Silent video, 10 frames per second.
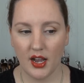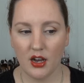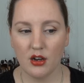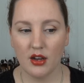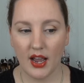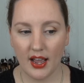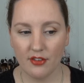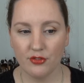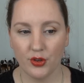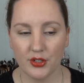I
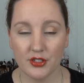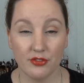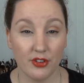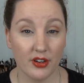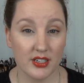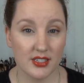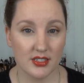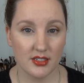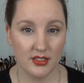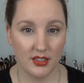have noticed a very
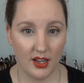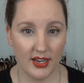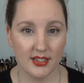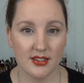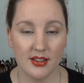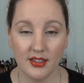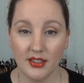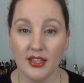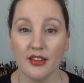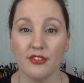slight
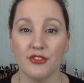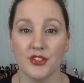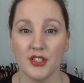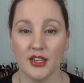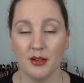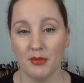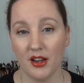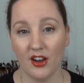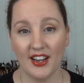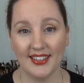lift in my
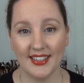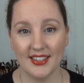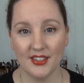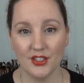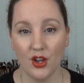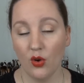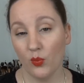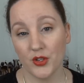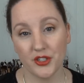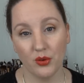eyelid,
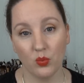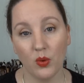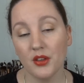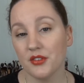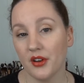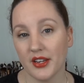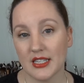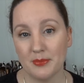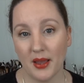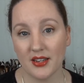which I was not
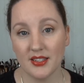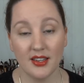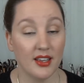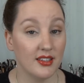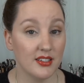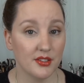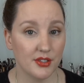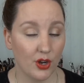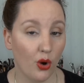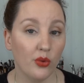expecting, and this is
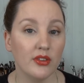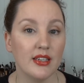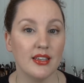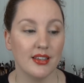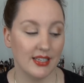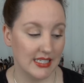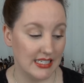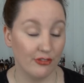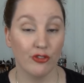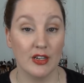the only
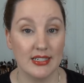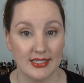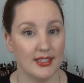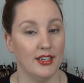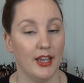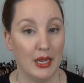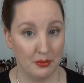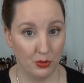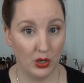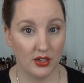different
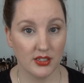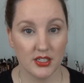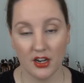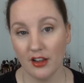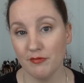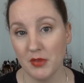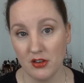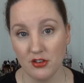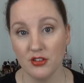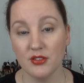skincare product that I've
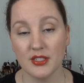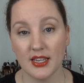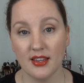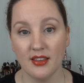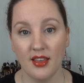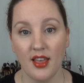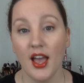been using,